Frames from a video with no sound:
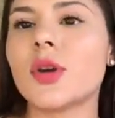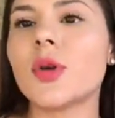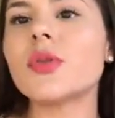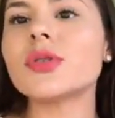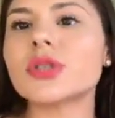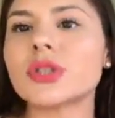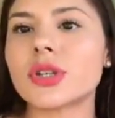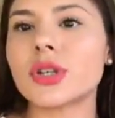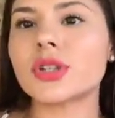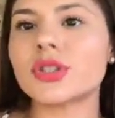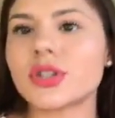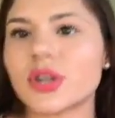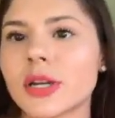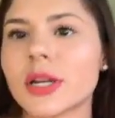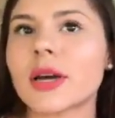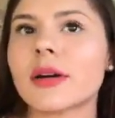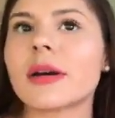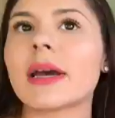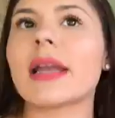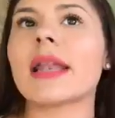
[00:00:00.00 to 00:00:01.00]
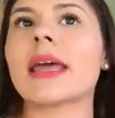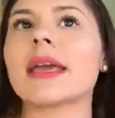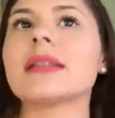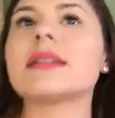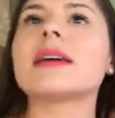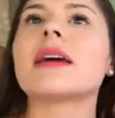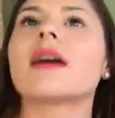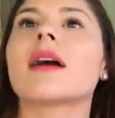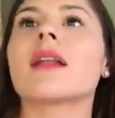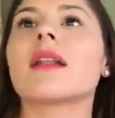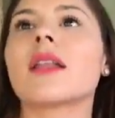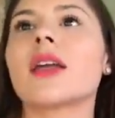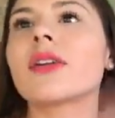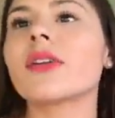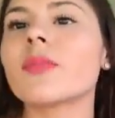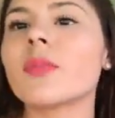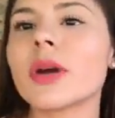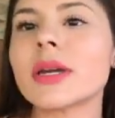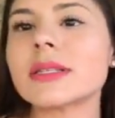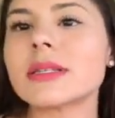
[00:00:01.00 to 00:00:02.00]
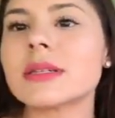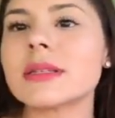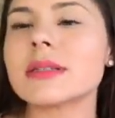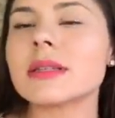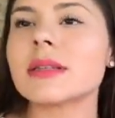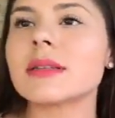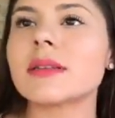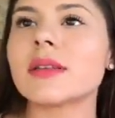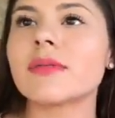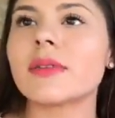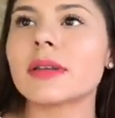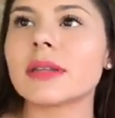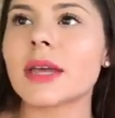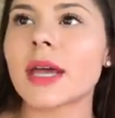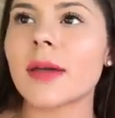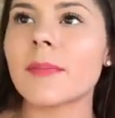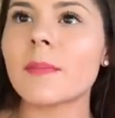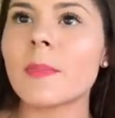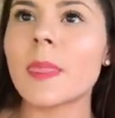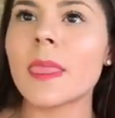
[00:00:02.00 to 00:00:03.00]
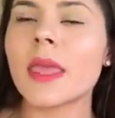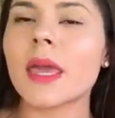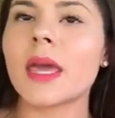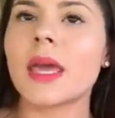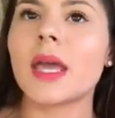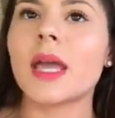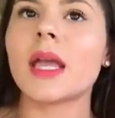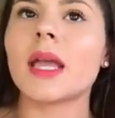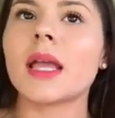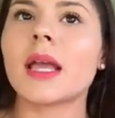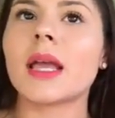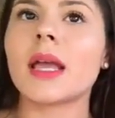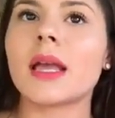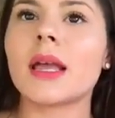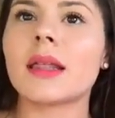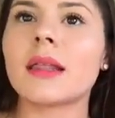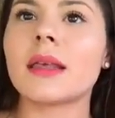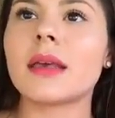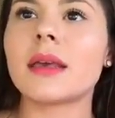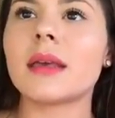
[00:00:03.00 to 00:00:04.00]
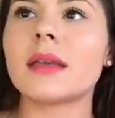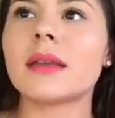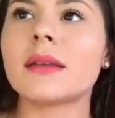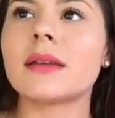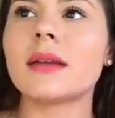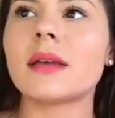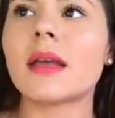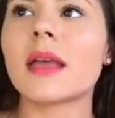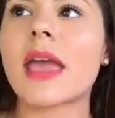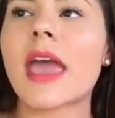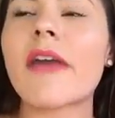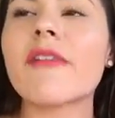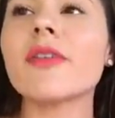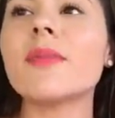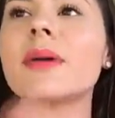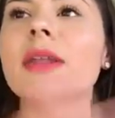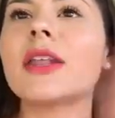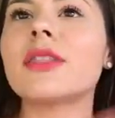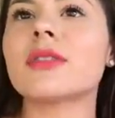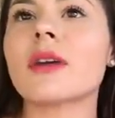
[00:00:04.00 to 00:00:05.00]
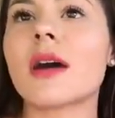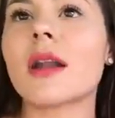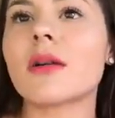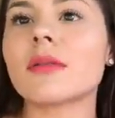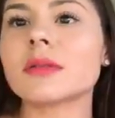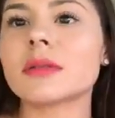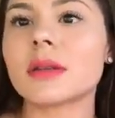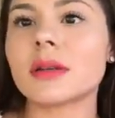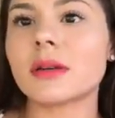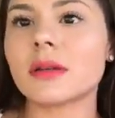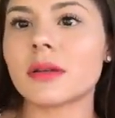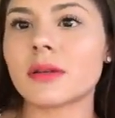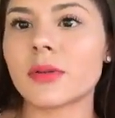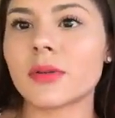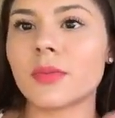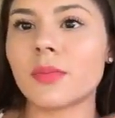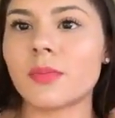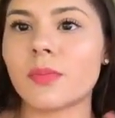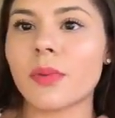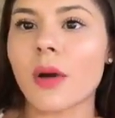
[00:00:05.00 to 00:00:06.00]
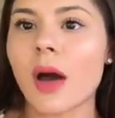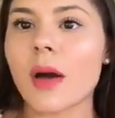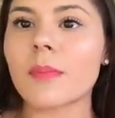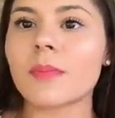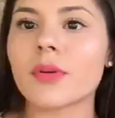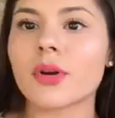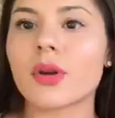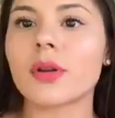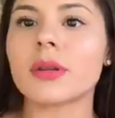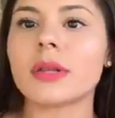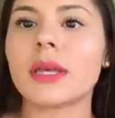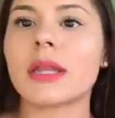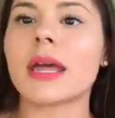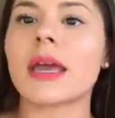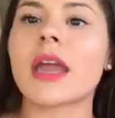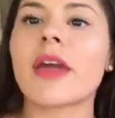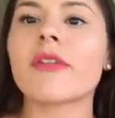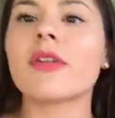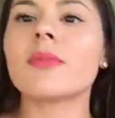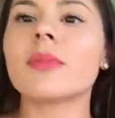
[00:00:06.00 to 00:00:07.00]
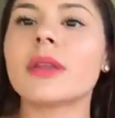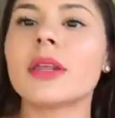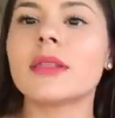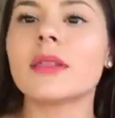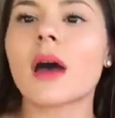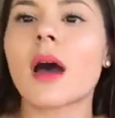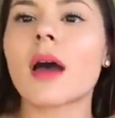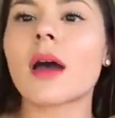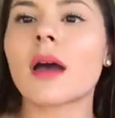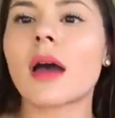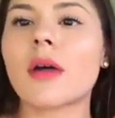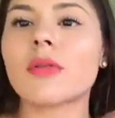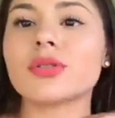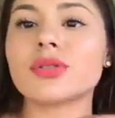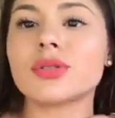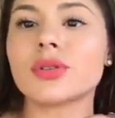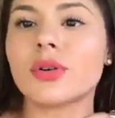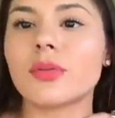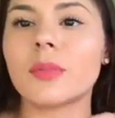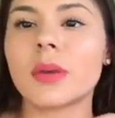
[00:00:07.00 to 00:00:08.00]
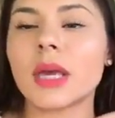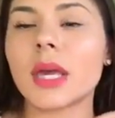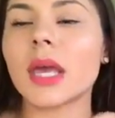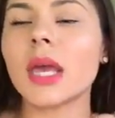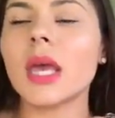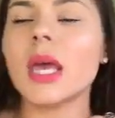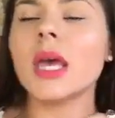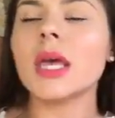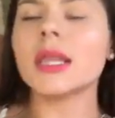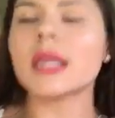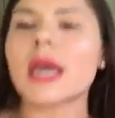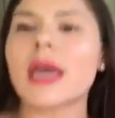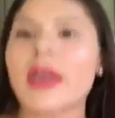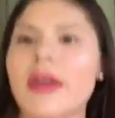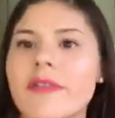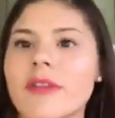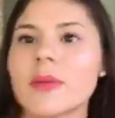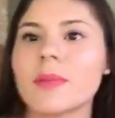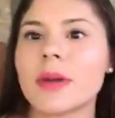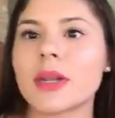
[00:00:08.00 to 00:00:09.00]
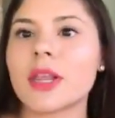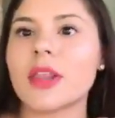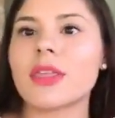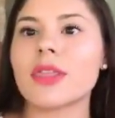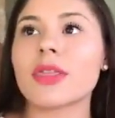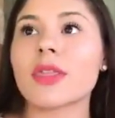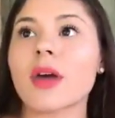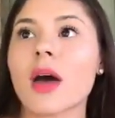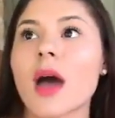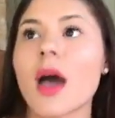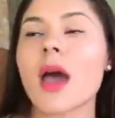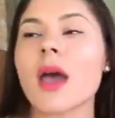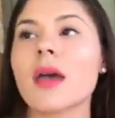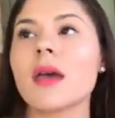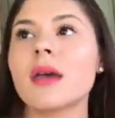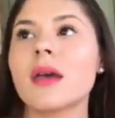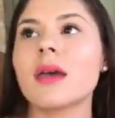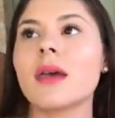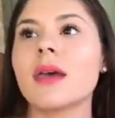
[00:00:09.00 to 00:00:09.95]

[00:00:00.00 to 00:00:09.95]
was a good turnout. I liked it. I got a lot of presents and stuff like that. And everybody thought I was gonna pop early. Like, everybody thought I was so big that everybody thought